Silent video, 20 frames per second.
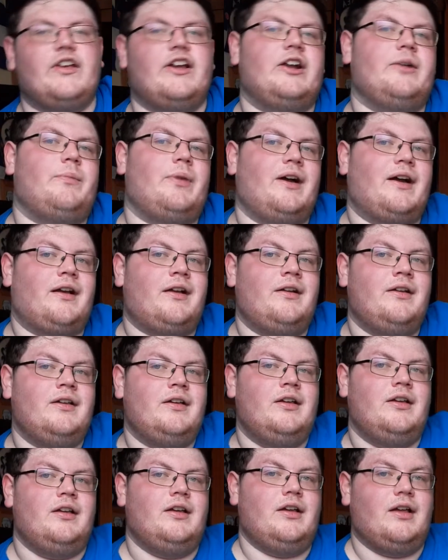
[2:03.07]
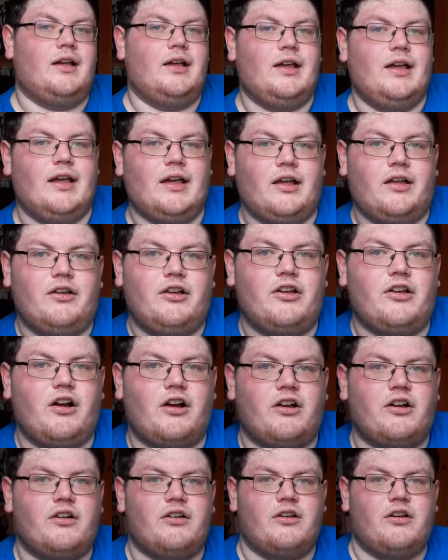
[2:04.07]
hair back, uh,
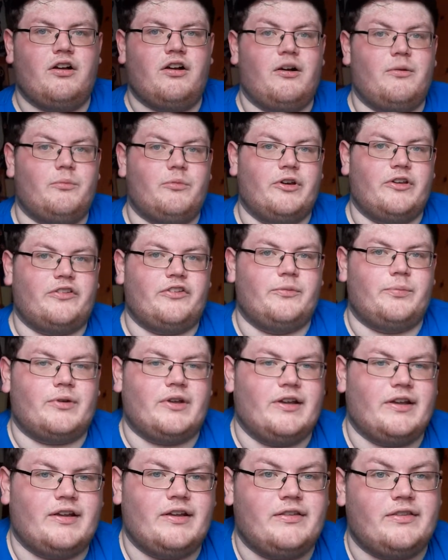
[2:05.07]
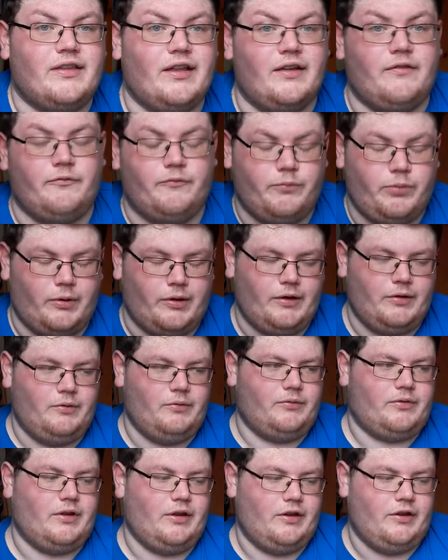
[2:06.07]
got caught by a super kick then by
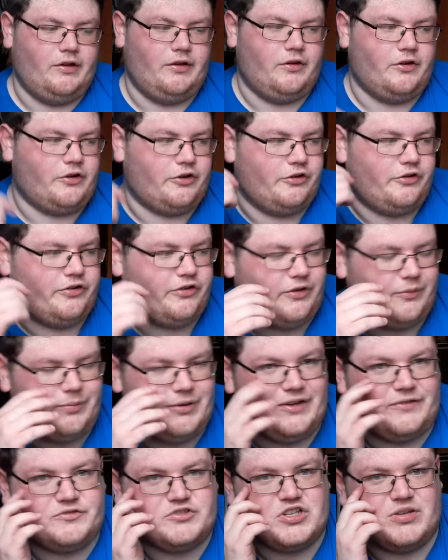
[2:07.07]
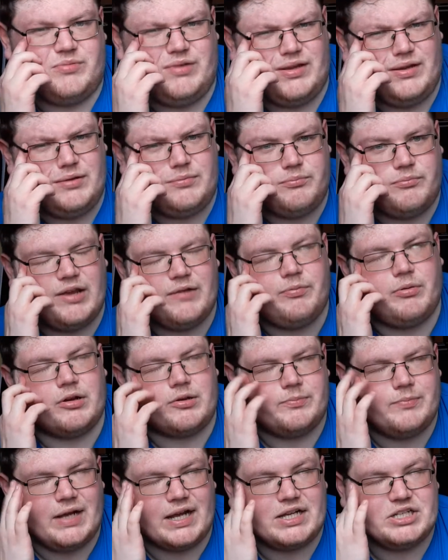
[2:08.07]
the other so I believe Jimmy may have pulled
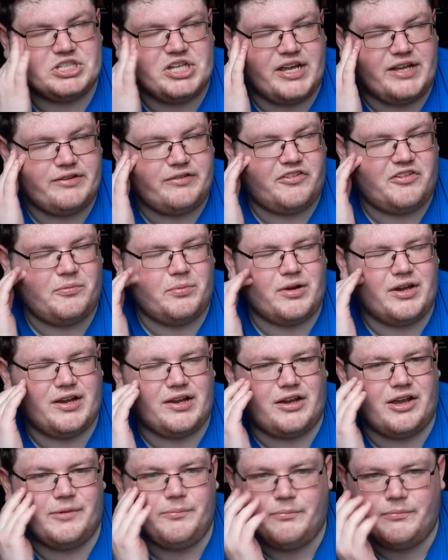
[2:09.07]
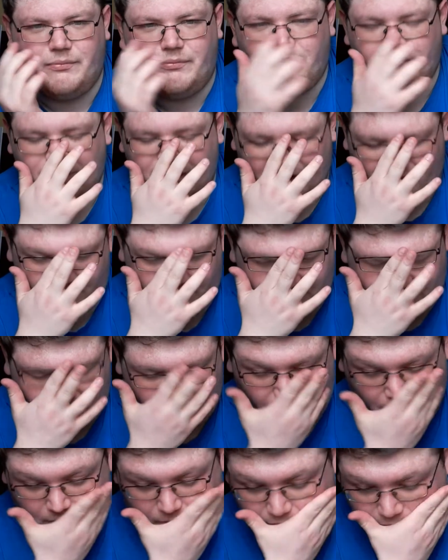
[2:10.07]
him back and Jay hit the super kick. I can't really
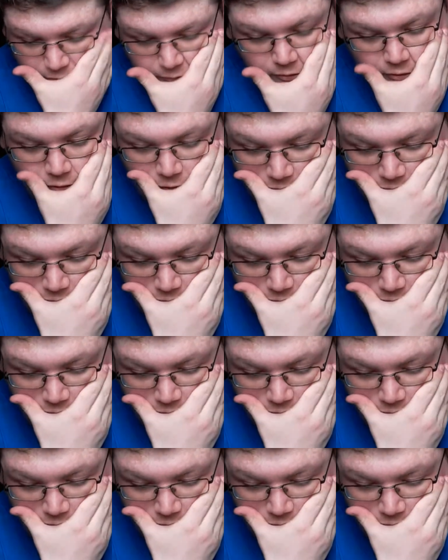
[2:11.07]
remember.